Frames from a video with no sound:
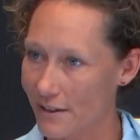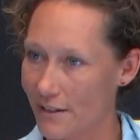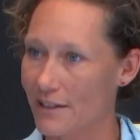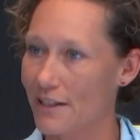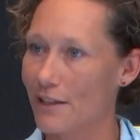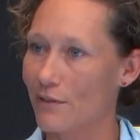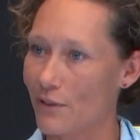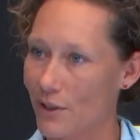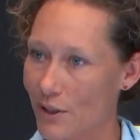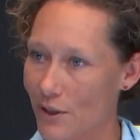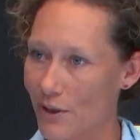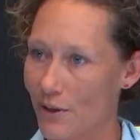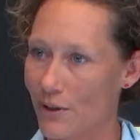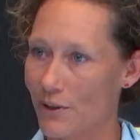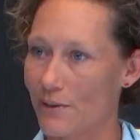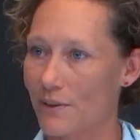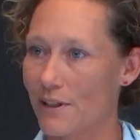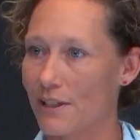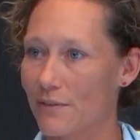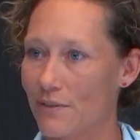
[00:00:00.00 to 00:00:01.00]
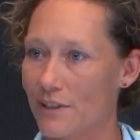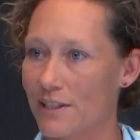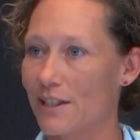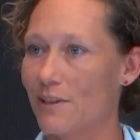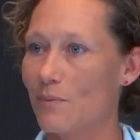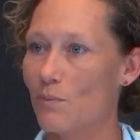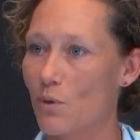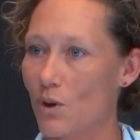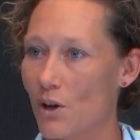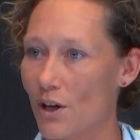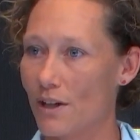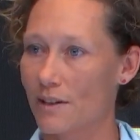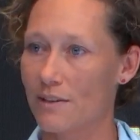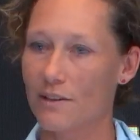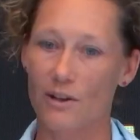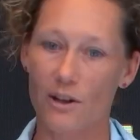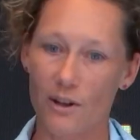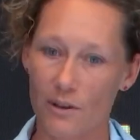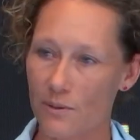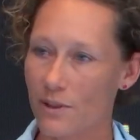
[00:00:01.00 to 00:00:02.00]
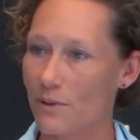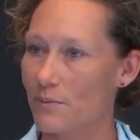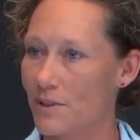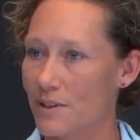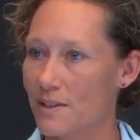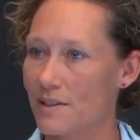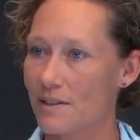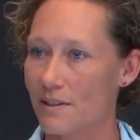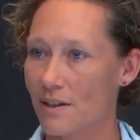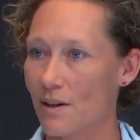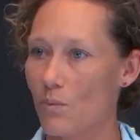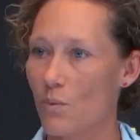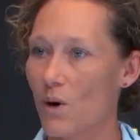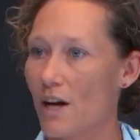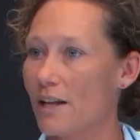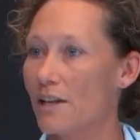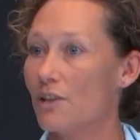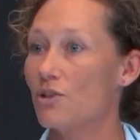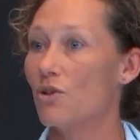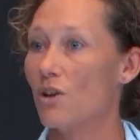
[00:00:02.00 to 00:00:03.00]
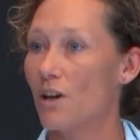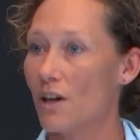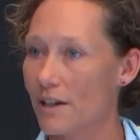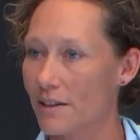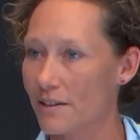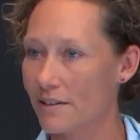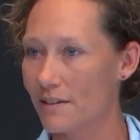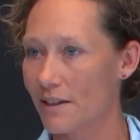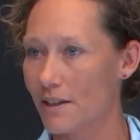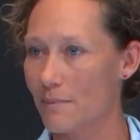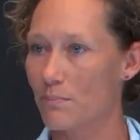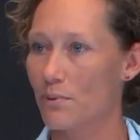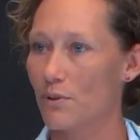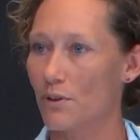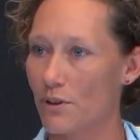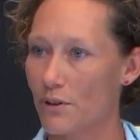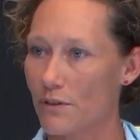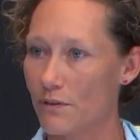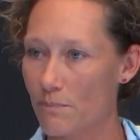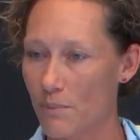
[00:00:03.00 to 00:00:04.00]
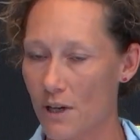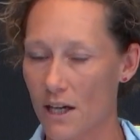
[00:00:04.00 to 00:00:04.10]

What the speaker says: I'd give it a go. And if it didn't work, you know, it was a way to try and improve.